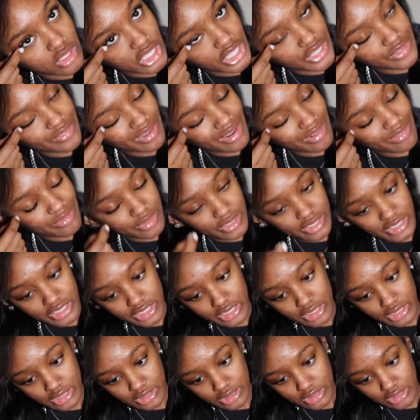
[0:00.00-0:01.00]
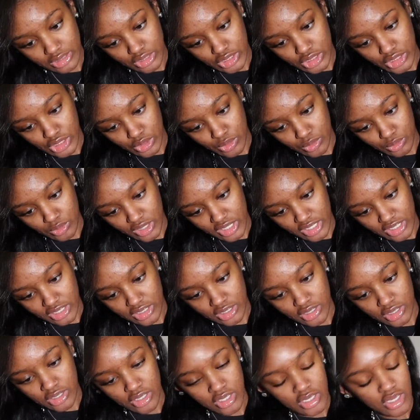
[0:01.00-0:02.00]
if I forget, so like,
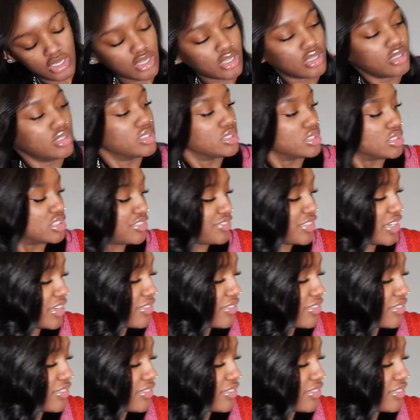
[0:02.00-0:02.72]
I'm